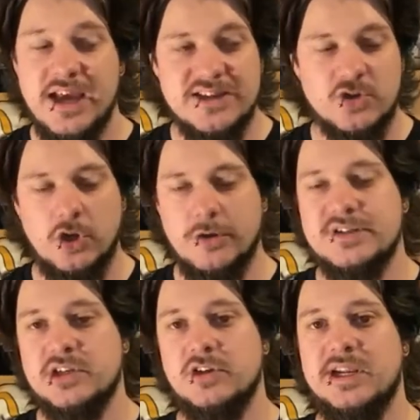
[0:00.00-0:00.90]
It's
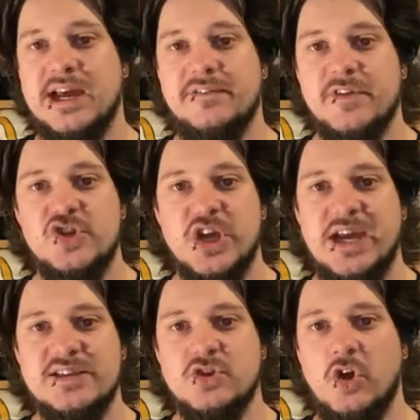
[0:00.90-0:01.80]
always a good laugh. The
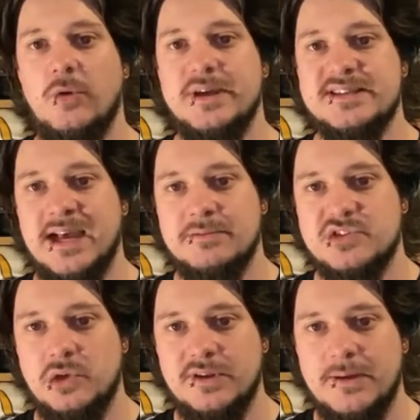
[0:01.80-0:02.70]
chat is always
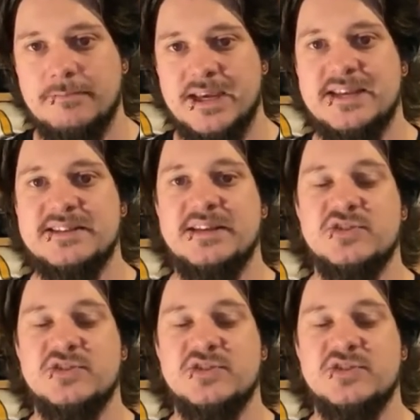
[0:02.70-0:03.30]
absolutely amazing.